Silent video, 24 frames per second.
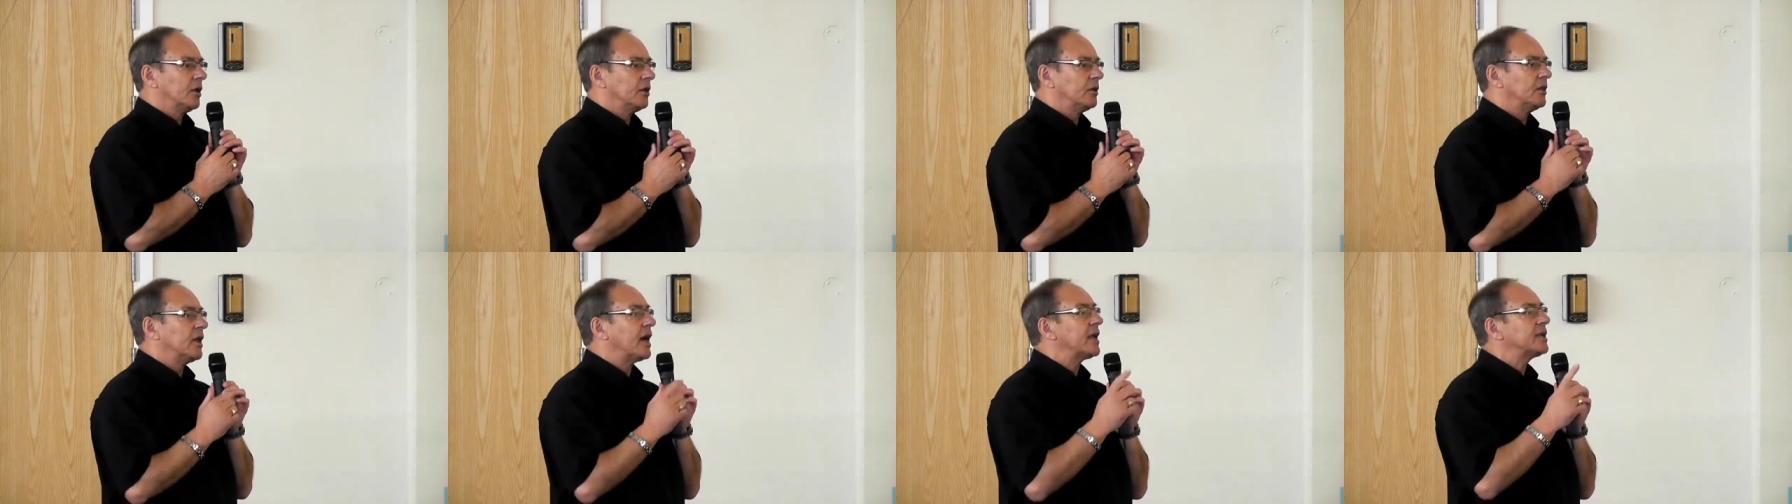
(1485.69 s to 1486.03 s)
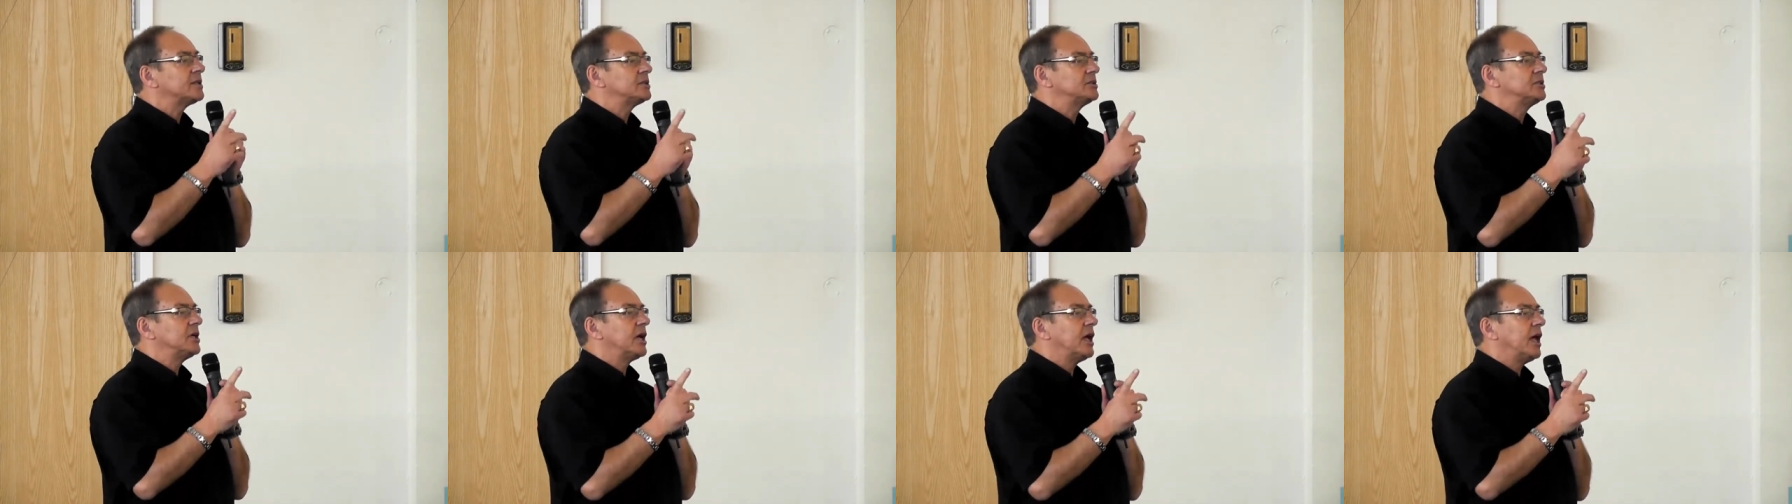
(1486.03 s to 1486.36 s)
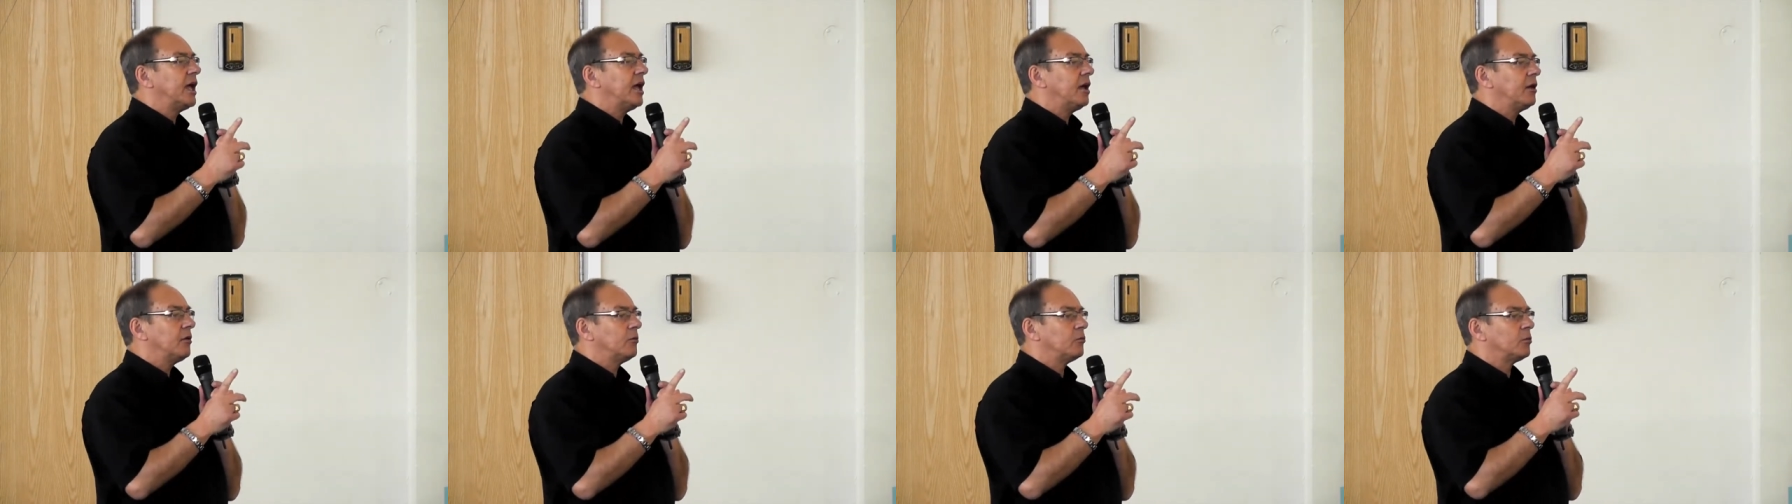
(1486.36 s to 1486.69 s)
That
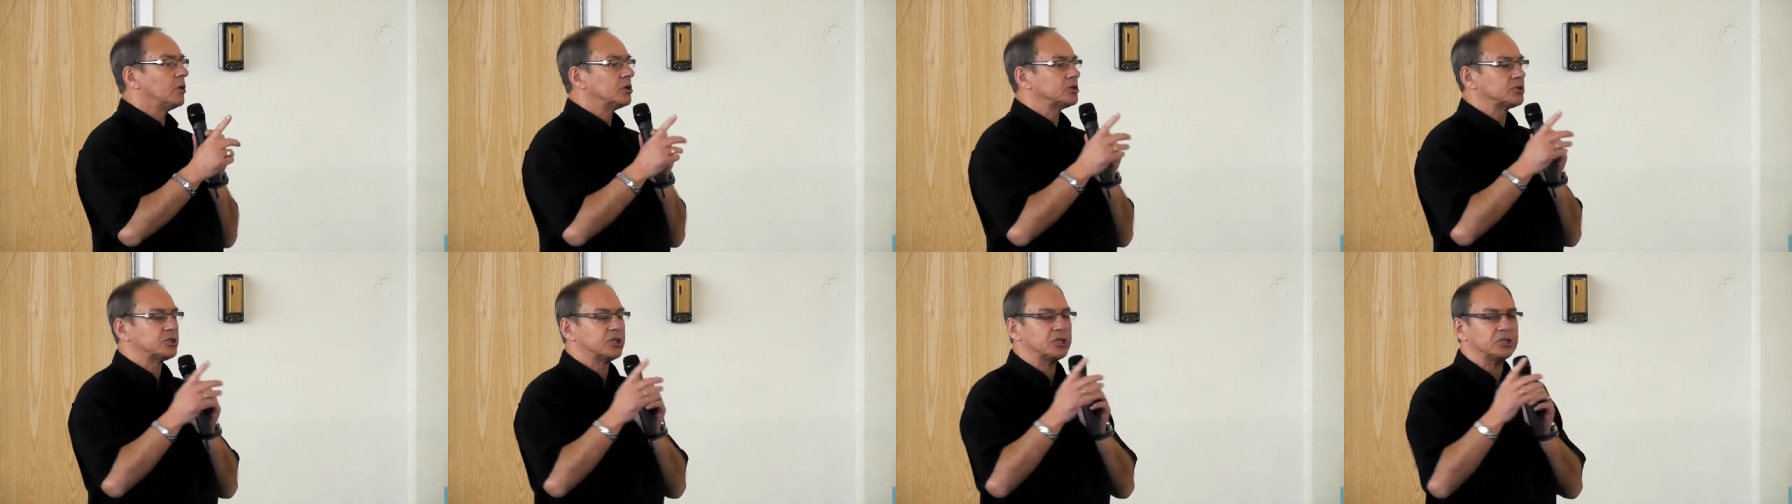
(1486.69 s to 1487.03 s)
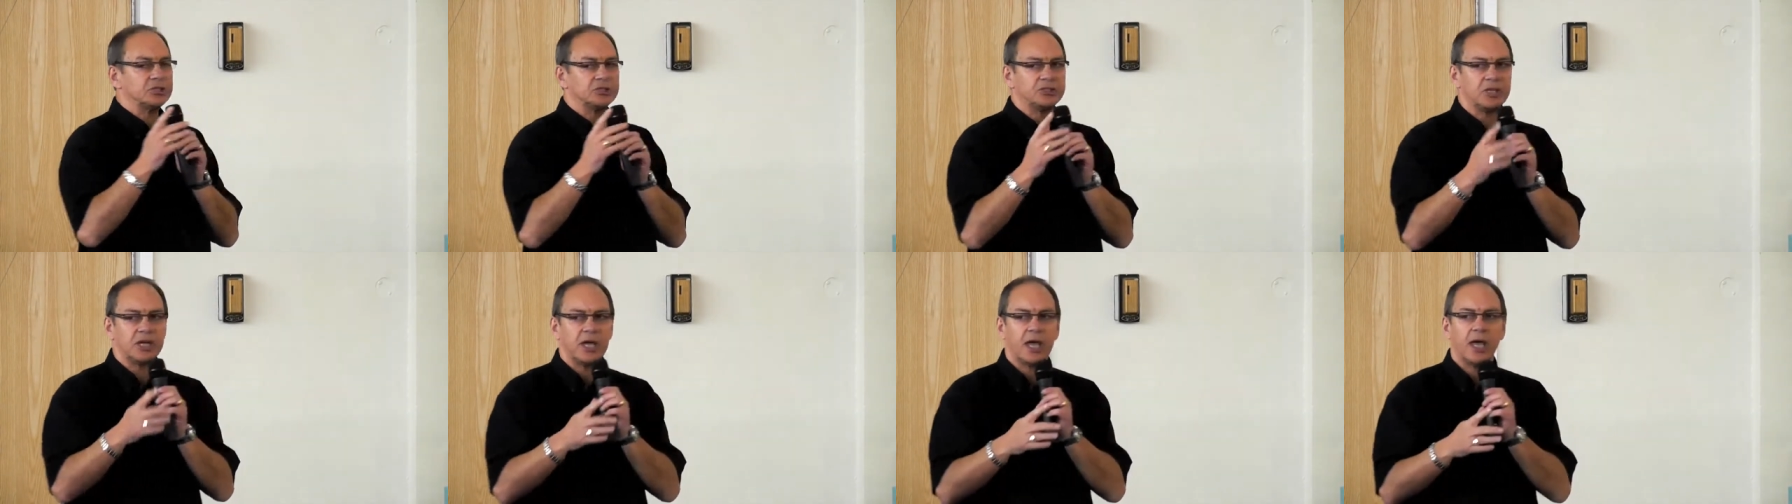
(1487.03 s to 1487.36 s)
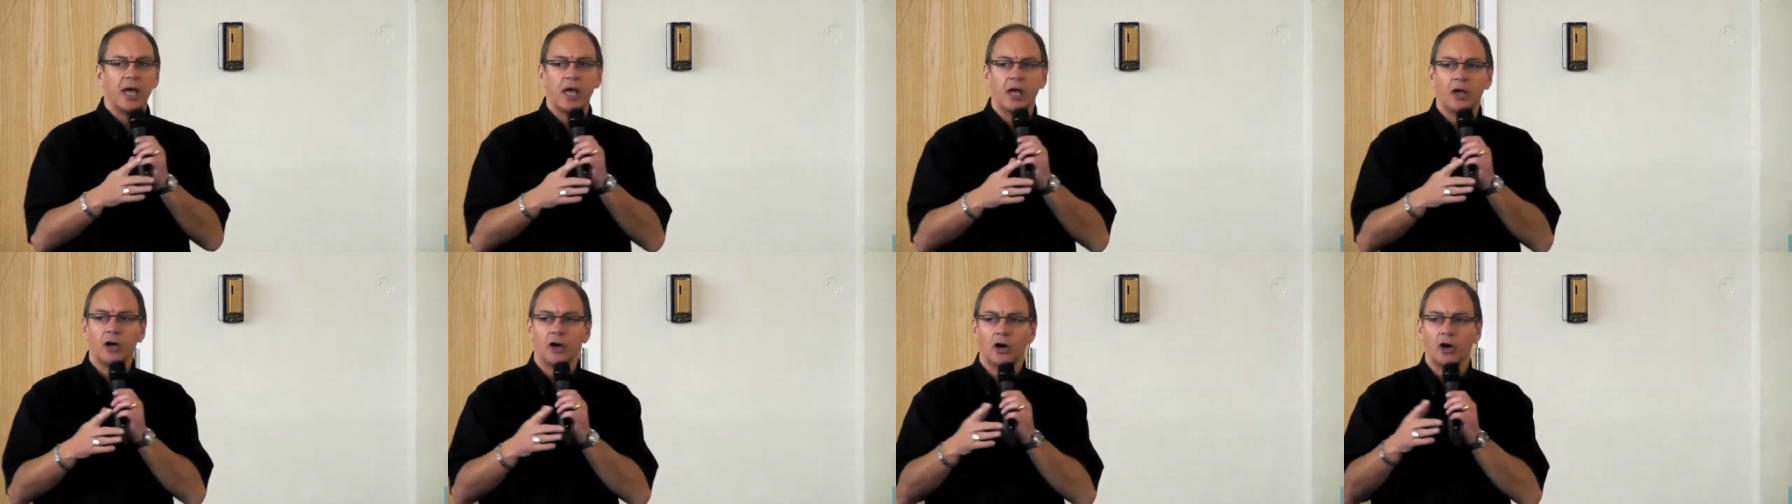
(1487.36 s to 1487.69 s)
day was the
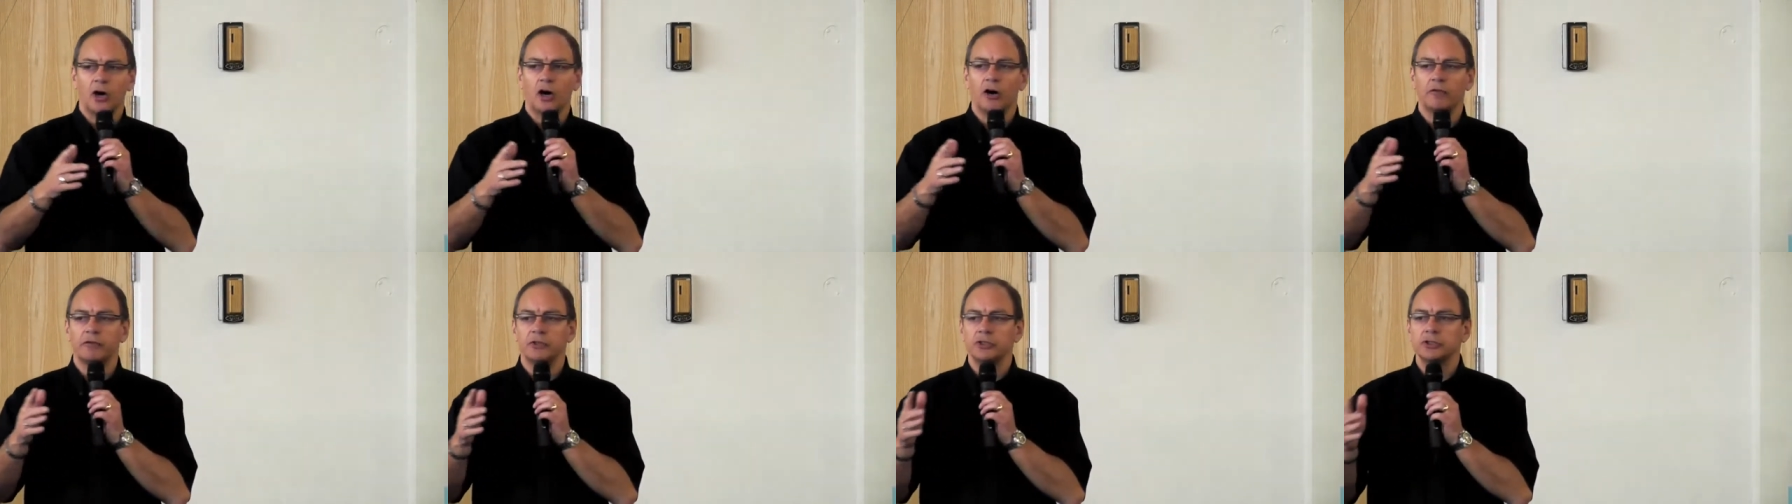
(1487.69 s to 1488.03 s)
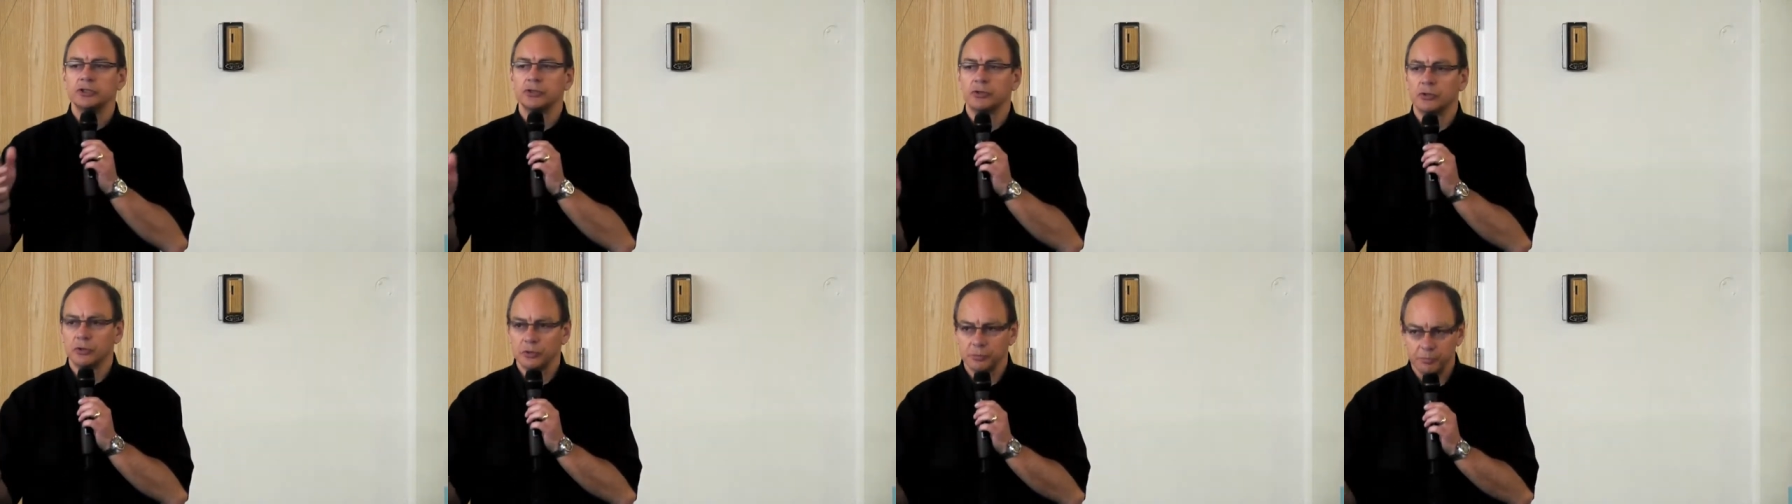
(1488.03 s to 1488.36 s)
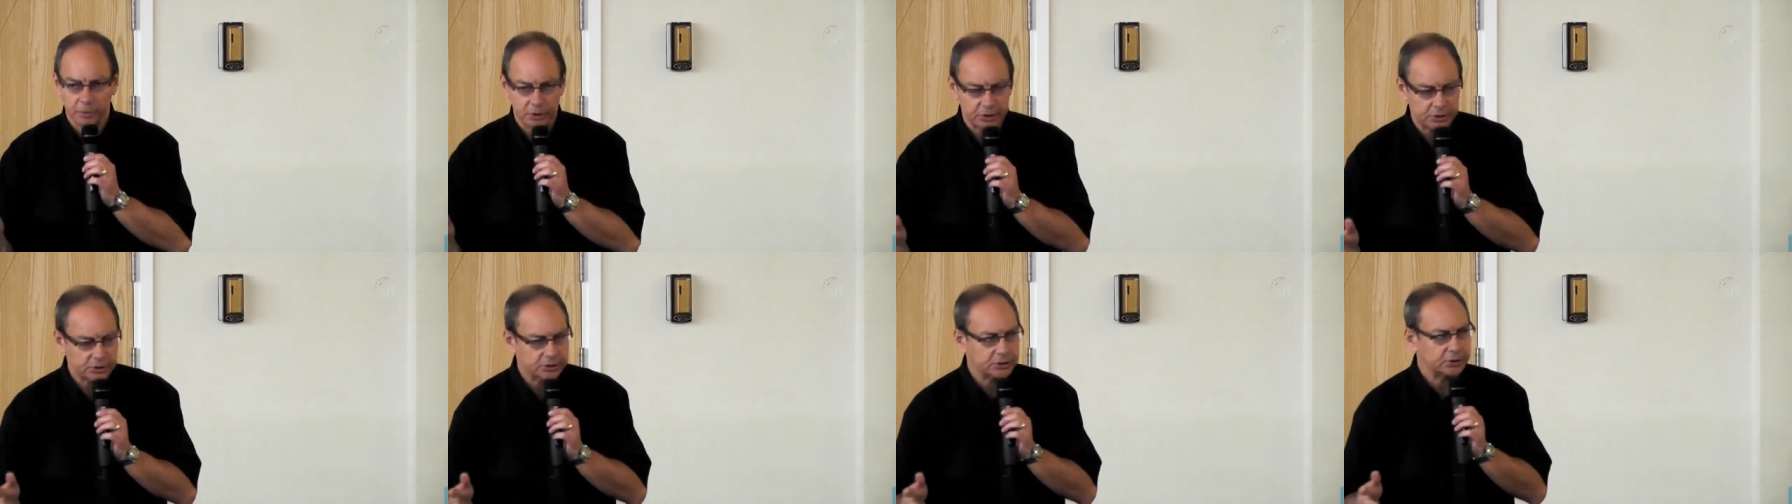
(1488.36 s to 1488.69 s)
day of
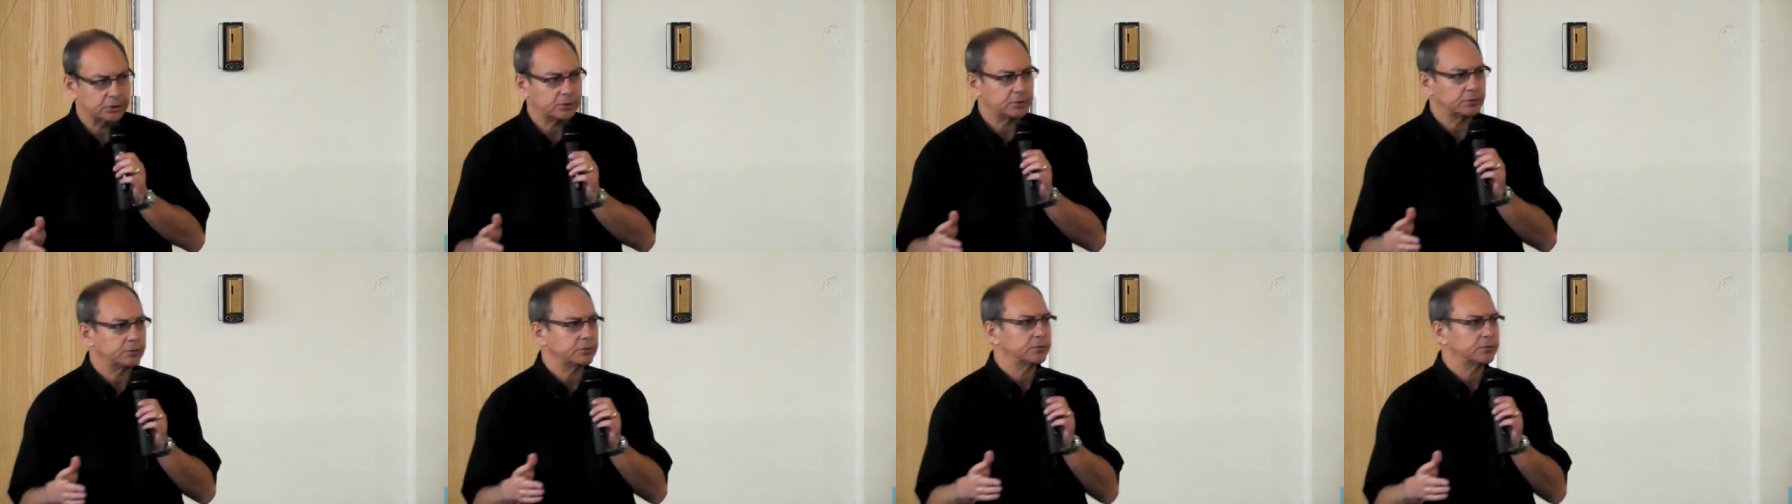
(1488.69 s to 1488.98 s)
atonement.